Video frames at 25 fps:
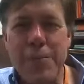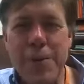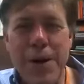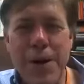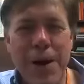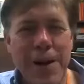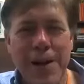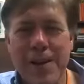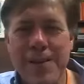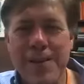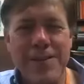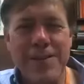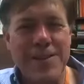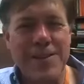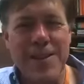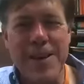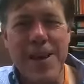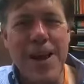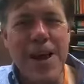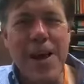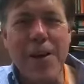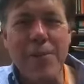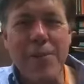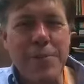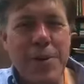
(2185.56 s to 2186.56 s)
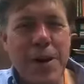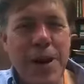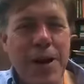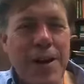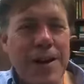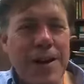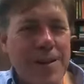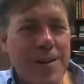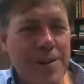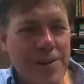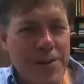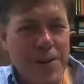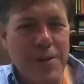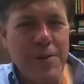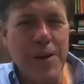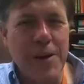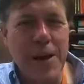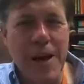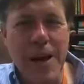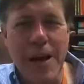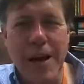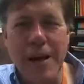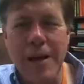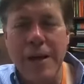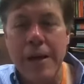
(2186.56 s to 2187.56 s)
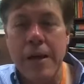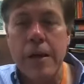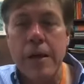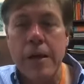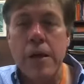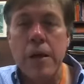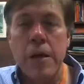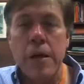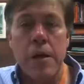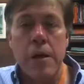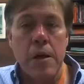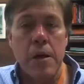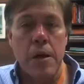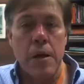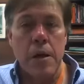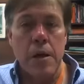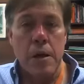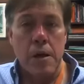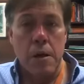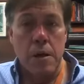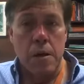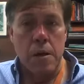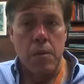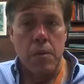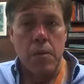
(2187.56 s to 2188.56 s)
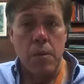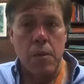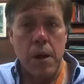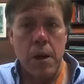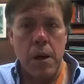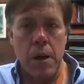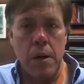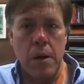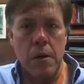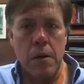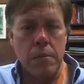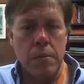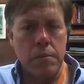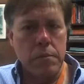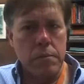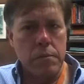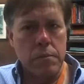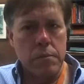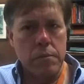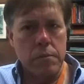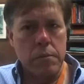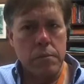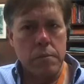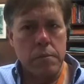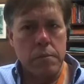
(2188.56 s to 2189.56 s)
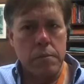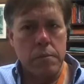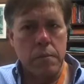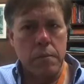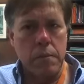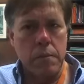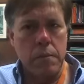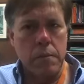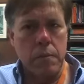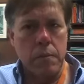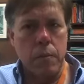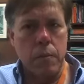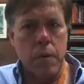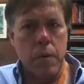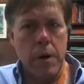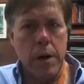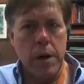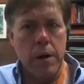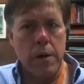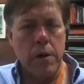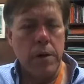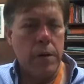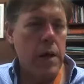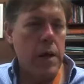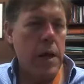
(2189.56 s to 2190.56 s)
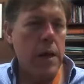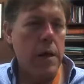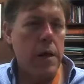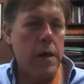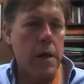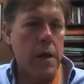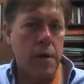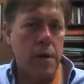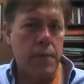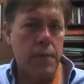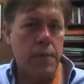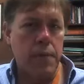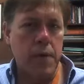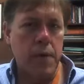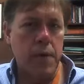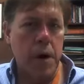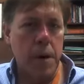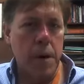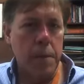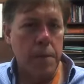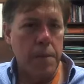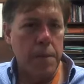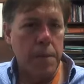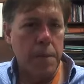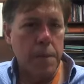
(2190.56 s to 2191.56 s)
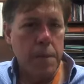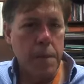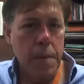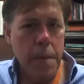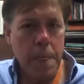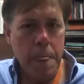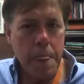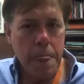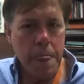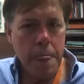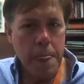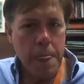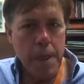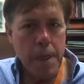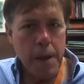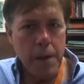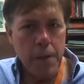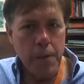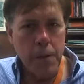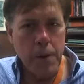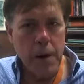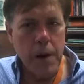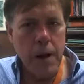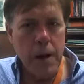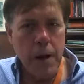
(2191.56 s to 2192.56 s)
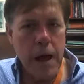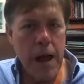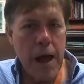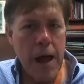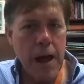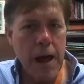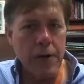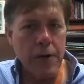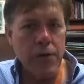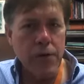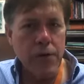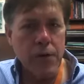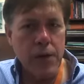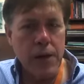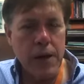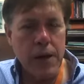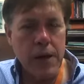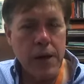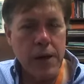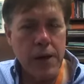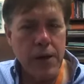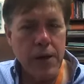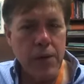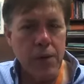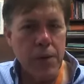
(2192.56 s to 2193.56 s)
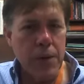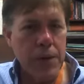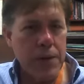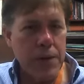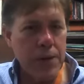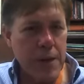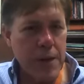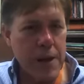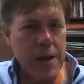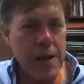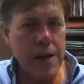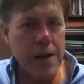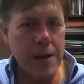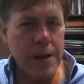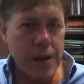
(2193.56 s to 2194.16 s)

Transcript: pellets, okay. Well, where do they come from? Well, actually, you would think